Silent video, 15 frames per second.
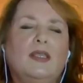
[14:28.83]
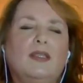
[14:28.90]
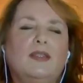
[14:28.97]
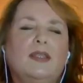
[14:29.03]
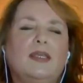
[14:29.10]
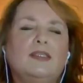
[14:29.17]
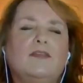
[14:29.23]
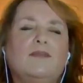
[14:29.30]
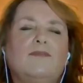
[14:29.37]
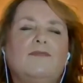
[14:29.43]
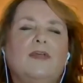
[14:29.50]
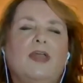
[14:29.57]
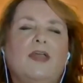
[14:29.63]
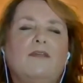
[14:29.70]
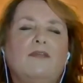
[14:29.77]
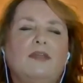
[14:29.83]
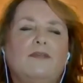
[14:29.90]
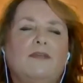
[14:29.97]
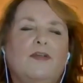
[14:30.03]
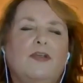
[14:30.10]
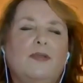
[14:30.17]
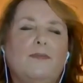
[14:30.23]
there's a very,
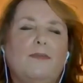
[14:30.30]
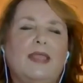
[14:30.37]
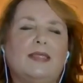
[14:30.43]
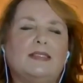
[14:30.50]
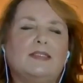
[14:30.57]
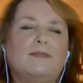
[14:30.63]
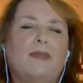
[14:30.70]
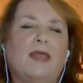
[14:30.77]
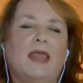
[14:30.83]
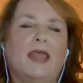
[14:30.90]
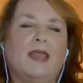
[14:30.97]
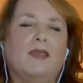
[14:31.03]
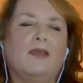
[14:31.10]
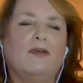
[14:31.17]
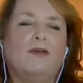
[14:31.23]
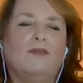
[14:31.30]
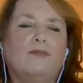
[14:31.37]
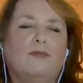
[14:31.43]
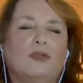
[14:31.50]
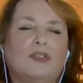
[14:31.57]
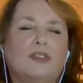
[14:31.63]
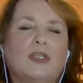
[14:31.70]
very mixed bag of
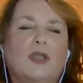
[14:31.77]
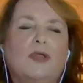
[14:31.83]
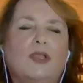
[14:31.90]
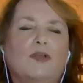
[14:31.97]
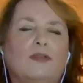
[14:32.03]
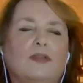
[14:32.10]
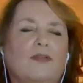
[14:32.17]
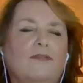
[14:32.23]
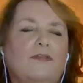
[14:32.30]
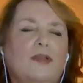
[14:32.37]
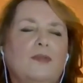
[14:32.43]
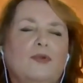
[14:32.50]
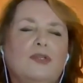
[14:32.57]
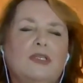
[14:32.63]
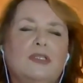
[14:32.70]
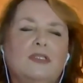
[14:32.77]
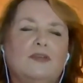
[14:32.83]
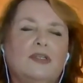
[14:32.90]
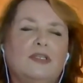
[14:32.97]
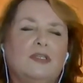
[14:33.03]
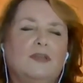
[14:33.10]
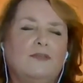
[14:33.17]
what's going on. Everybody's
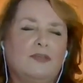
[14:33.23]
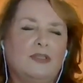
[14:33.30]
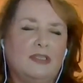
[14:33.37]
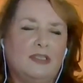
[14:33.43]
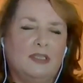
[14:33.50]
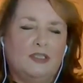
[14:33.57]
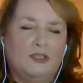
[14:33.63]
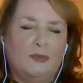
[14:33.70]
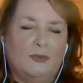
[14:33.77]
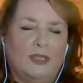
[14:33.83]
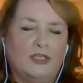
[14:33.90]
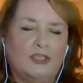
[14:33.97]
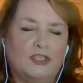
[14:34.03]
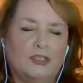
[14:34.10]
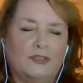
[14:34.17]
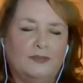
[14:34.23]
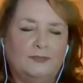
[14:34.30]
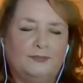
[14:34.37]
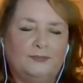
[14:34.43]
got a different situation.